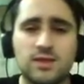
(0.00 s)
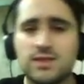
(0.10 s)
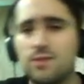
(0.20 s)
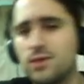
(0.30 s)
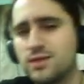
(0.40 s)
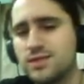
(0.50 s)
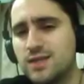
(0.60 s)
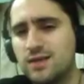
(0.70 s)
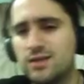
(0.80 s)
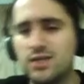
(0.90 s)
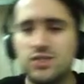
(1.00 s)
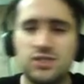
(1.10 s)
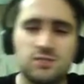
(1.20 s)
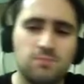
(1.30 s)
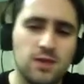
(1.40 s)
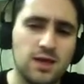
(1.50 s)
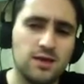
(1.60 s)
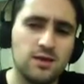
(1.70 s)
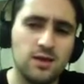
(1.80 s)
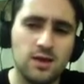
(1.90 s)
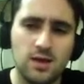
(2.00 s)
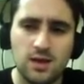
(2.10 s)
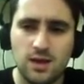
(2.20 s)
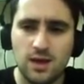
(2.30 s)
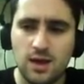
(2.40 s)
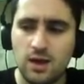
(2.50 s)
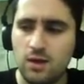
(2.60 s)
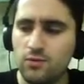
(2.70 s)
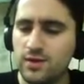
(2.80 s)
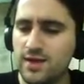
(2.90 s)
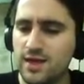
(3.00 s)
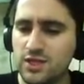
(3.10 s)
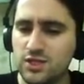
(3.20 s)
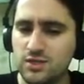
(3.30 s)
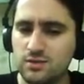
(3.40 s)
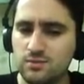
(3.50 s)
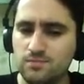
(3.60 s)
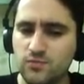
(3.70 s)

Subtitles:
Somebody said he just played with the engine,